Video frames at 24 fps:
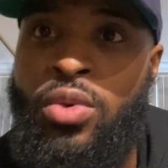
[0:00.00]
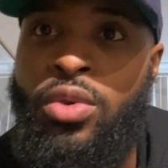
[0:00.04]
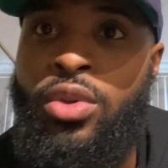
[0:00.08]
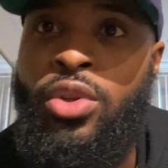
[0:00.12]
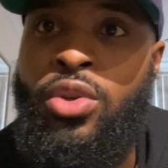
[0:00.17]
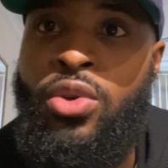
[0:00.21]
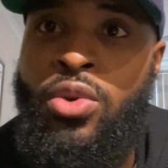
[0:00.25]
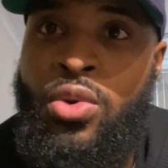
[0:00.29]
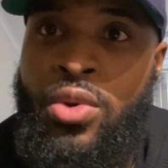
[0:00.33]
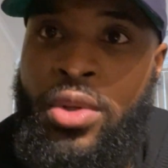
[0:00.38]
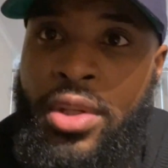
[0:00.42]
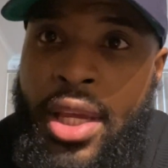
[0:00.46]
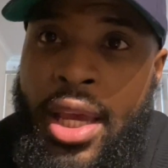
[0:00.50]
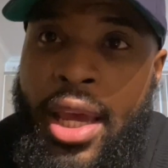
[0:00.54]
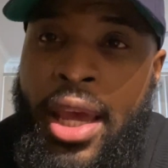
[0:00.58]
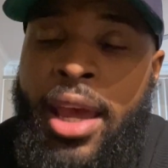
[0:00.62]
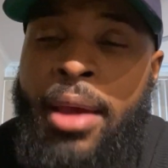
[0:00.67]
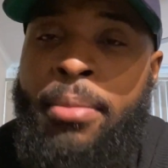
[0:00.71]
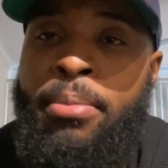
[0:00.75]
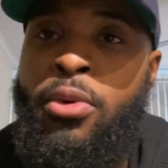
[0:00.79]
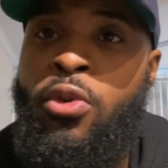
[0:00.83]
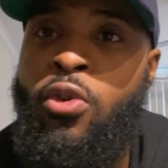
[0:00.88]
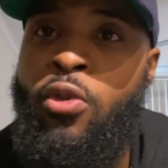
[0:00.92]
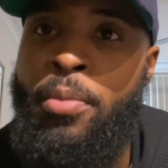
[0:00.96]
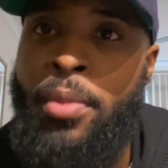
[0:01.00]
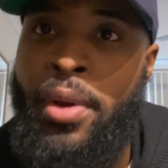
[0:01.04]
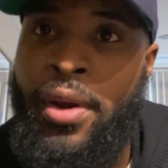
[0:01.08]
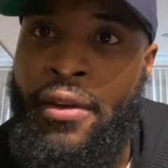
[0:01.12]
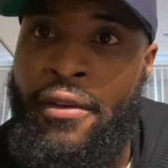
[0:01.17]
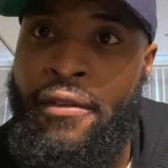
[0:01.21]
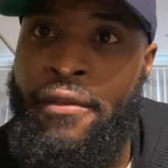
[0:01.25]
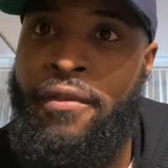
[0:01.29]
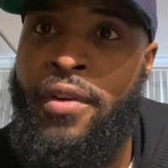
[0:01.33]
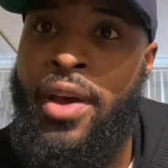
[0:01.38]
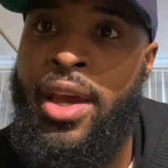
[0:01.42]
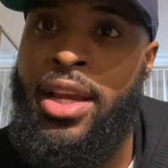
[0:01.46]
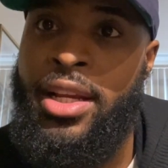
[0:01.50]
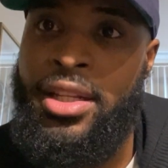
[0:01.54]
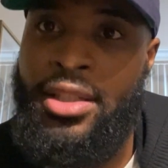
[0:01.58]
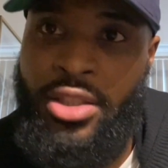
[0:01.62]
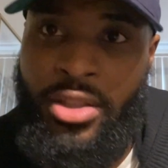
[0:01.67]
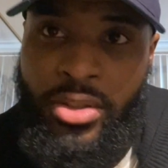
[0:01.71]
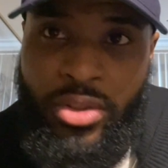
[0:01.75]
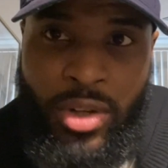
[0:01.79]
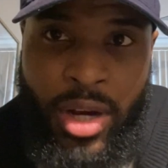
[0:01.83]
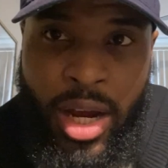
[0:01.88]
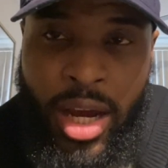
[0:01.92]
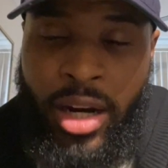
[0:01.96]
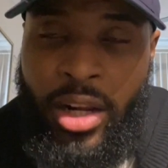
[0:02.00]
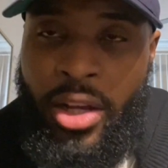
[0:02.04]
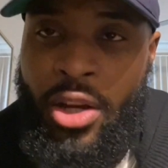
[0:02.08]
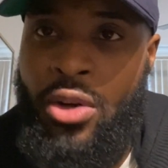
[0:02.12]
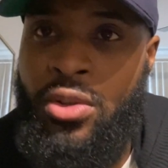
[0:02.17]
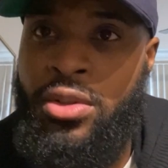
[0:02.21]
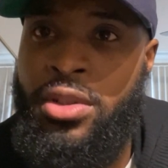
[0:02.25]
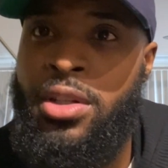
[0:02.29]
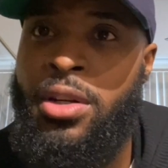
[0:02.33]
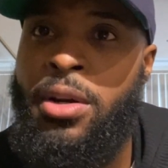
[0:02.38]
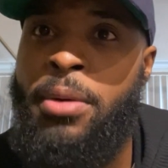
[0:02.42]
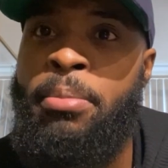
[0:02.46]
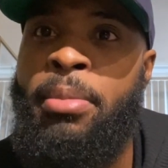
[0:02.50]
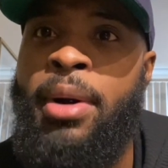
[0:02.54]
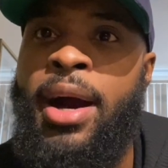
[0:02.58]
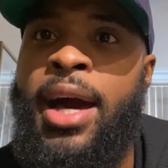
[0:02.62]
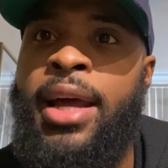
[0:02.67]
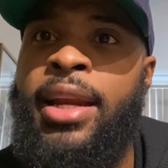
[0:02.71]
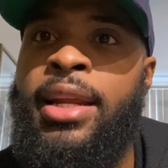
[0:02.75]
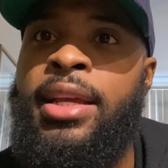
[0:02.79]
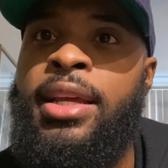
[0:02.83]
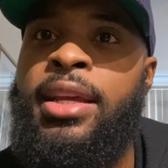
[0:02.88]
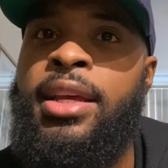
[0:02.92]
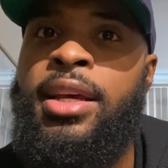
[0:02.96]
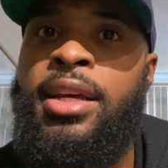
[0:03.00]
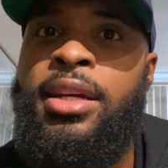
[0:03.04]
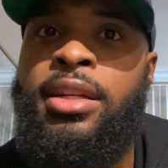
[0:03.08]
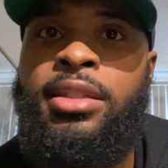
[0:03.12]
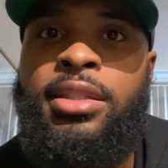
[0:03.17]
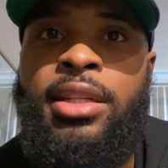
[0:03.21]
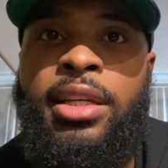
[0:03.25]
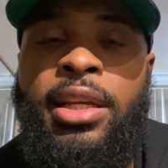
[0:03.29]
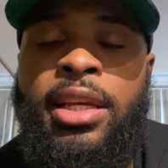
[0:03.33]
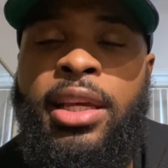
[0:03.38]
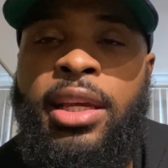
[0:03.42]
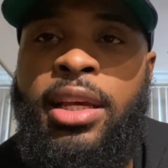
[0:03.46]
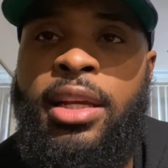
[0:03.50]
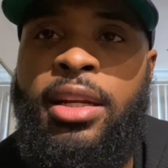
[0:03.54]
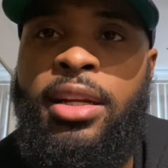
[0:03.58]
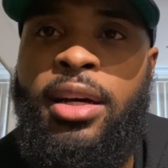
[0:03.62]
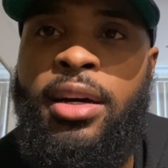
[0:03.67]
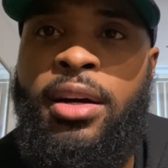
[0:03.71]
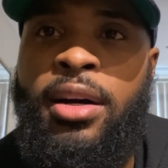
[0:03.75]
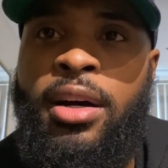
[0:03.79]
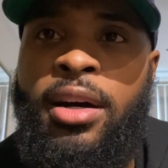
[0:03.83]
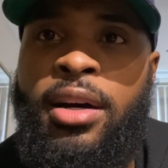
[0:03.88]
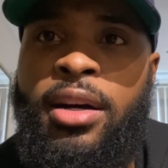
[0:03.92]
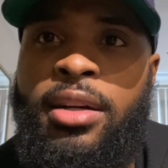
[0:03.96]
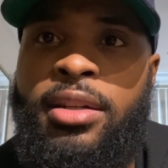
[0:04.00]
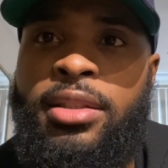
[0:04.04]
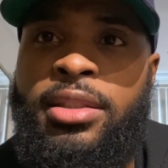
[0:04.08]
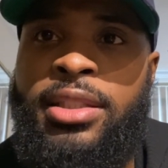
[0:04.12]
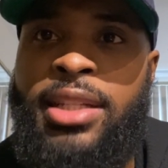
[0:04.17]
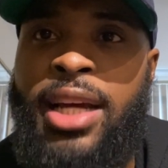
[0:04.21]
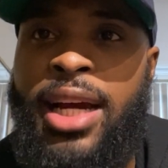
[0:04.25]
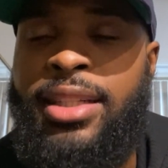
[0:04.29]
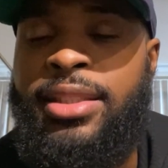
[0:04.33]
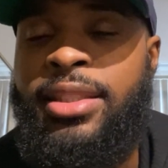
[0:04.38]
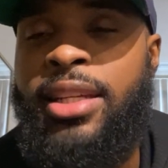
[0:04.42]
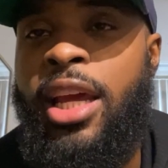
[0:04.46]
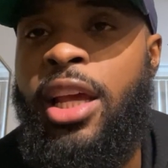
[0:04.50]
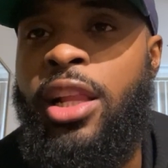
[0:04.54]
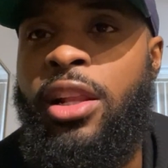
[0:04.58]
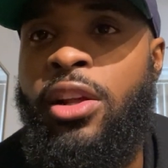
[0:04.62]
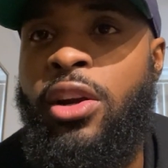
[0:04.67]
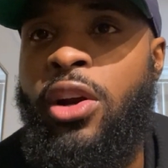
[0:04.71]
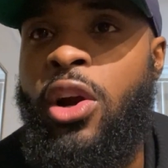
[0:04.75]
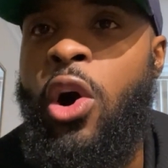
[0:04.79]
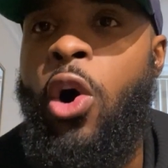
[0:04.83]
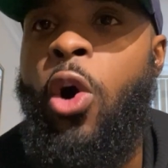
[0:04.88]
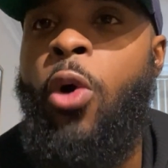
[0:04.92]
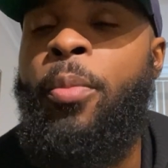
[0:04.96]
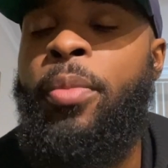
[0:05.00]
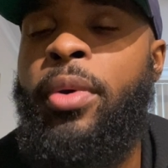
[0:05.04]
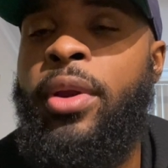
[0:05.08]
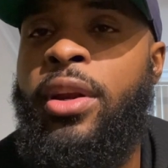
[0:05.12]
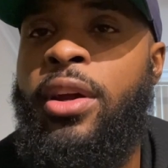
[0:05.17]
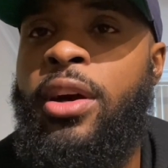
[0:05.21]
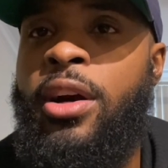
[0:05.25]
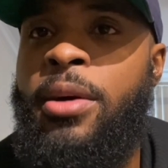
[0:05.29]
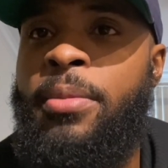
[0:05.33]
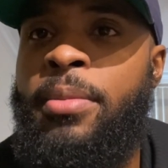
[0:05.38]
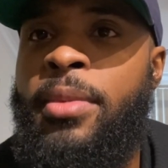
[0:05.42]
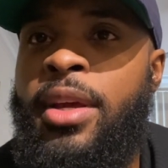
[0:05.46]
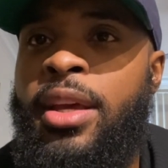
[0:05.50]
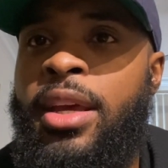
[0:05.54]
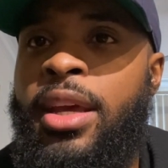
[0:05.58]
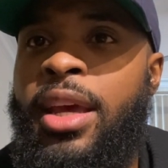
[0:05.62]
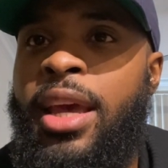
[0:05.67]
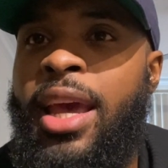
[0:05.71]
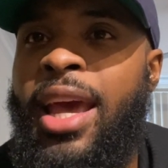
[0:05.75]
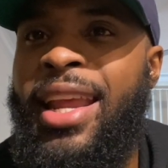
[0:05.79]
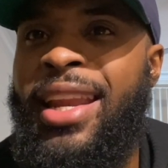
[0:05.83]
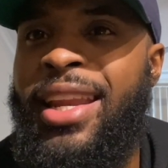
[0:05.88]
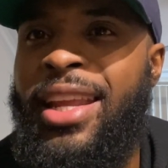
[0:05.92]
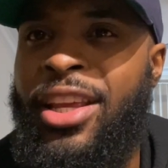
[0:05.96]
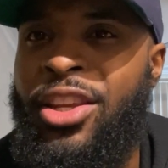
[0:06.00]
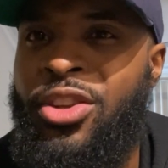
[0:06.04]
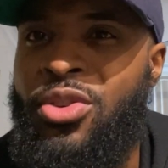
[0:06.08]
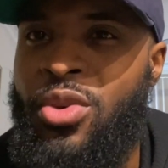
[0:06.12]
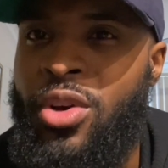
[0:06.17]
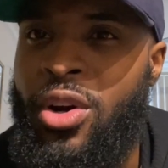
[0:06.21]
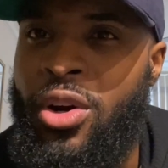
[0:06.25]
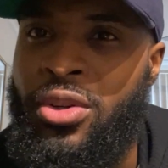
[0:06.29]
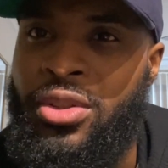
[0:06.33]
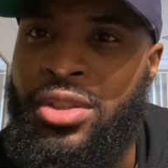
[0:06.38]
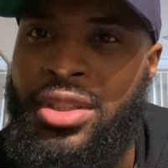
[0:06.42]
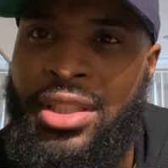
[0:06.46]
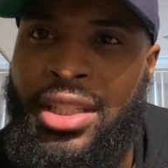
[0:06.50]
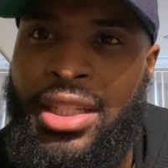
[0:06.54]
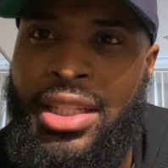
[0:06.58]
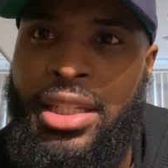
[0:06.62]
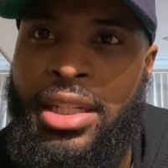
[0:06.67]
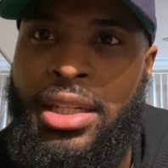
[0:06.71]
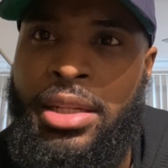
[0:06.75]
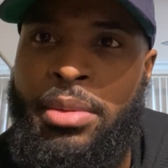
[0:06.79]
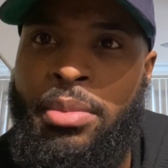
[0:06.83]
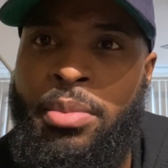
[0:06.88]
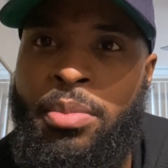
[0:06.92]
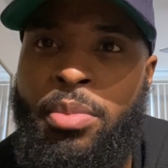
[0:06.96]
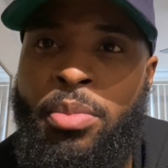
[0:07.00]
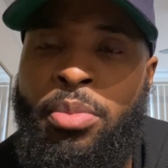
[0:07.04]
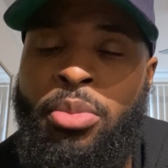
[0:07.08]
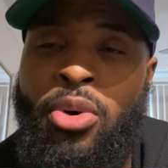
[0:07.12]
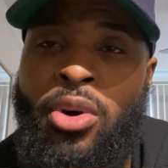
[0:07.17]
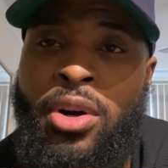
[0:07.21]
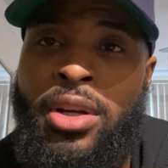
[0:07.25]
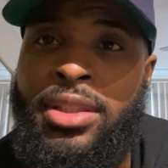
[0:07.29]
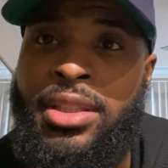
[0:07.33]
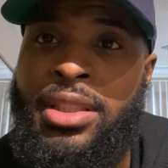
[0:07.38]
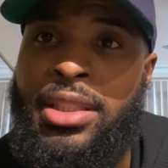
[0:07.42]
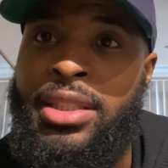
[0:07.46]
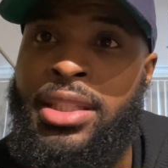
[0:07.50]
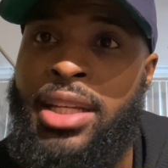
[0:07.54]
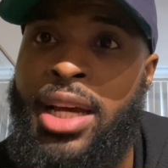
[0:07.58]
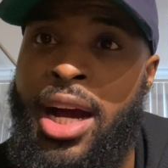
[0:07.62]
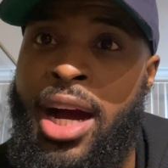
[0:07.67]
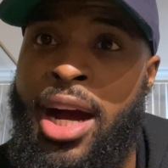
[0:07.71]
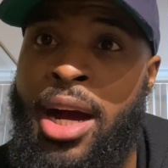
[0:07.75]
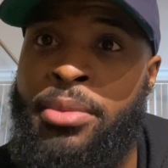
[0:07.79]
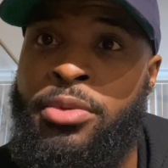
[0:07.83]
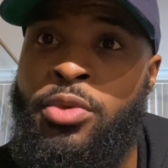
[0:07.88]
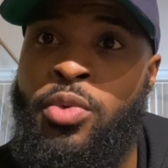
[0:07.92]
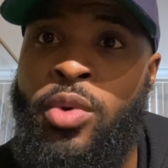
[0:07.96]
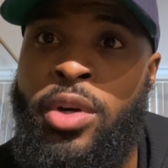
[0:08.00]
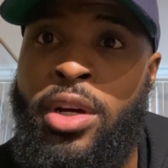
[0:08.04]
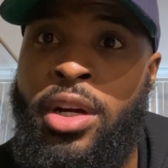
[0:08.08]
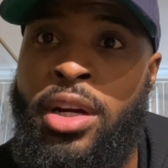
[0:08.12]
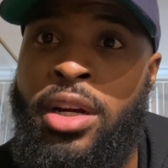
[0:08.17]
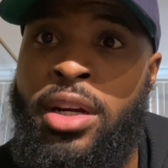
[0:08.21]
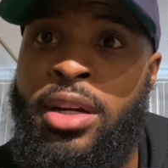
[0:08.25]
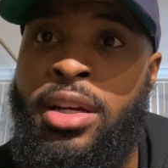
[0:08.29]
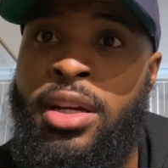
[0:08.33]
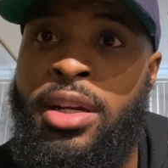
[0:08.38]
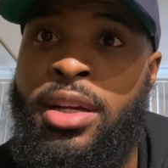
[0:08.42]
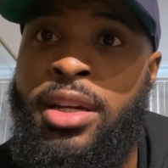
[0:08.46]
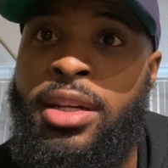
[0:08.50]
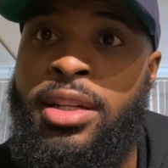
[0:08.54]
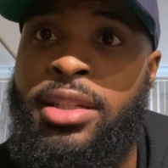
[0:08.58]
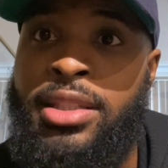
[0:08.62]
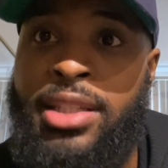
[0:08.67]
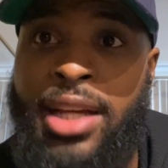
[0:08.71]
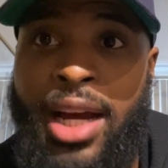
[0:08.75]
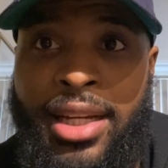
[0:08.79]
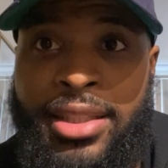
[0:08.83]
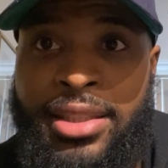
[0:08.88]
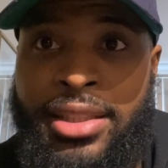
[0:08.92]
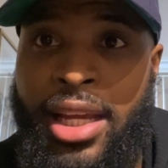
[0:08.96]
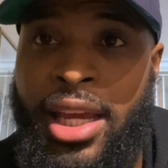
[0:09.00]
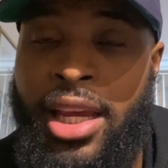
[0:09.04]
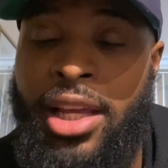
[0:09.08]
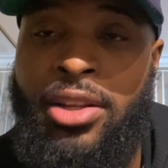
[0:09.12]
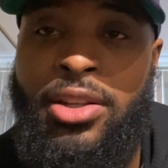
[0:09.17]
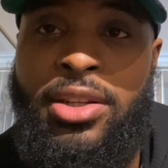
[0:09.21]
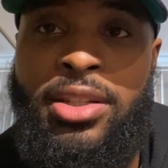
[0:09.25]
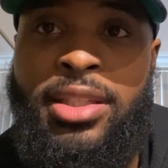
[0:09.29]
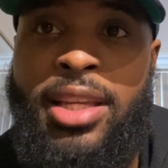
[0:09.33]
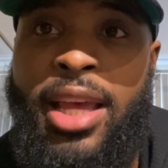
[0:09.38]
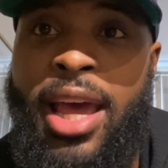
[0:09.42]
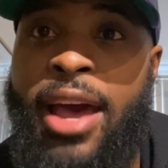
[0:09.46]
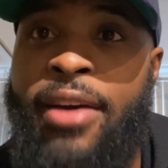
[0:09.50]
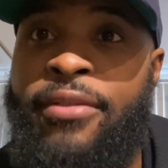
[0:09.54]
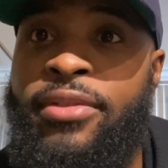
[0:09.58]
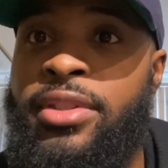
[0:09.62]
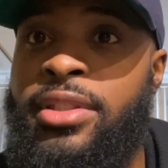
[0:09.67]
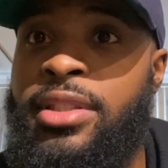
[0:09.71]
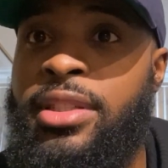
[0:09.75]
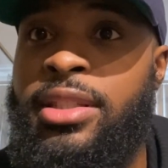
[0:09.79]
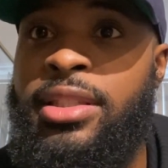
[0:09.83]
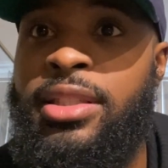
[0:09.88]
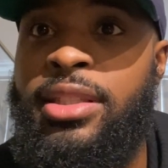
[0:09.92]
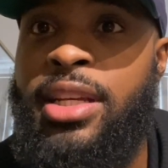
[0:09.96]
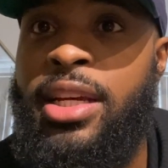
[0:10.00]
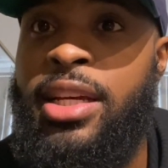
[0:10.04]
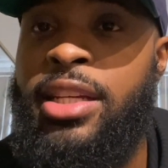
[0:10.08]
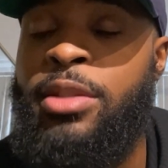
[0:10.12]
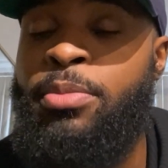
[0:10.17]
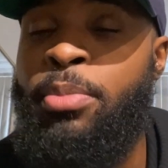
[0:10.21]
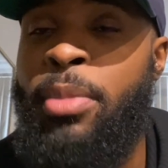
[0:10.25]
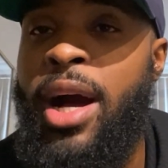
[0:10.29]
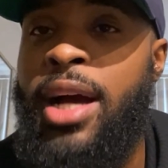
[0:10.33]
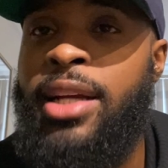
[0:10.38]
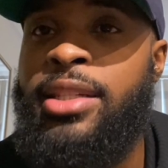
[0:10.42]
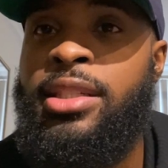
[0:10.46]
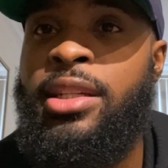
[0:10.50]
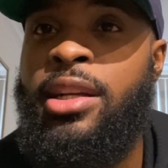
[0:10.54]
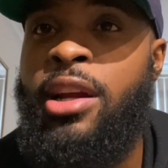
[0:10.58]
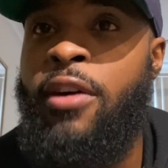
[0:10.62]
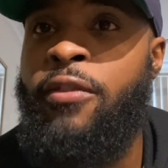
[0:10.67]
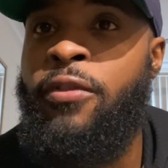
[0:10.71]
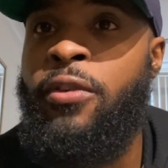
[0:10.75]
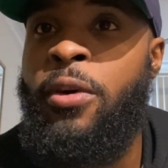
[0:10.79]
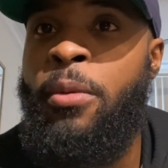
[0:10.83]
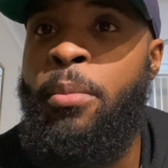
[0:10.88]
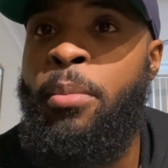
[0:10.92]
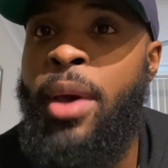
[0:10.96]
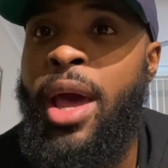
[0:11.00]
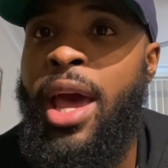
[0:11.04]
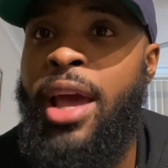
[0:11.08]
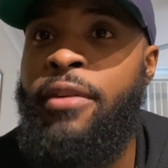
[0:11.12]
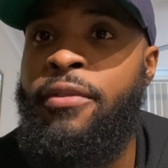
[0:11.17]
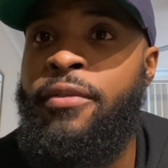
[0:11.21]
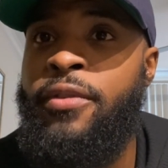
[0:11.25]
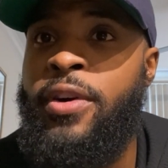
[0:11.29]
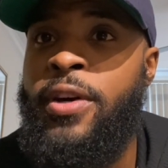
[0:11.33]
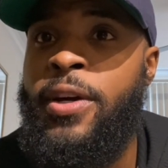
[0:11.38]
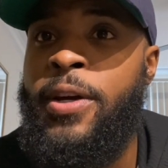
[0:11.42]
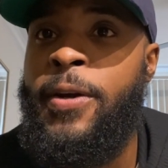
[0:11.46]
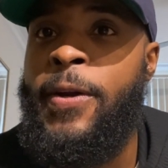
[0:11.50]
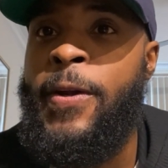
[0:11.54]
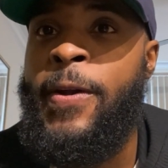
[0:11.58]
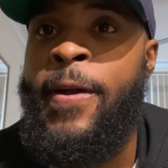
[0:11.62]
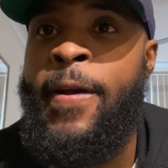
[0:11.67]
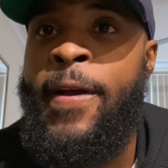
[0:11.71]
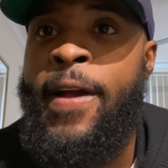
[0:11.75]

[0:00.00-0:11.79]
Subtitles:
use head movement and feints, trying to go to the body to get Josh Taylor to open up. And then you're going to see points and times where Josh Taylor is having success boxing off of the back foot.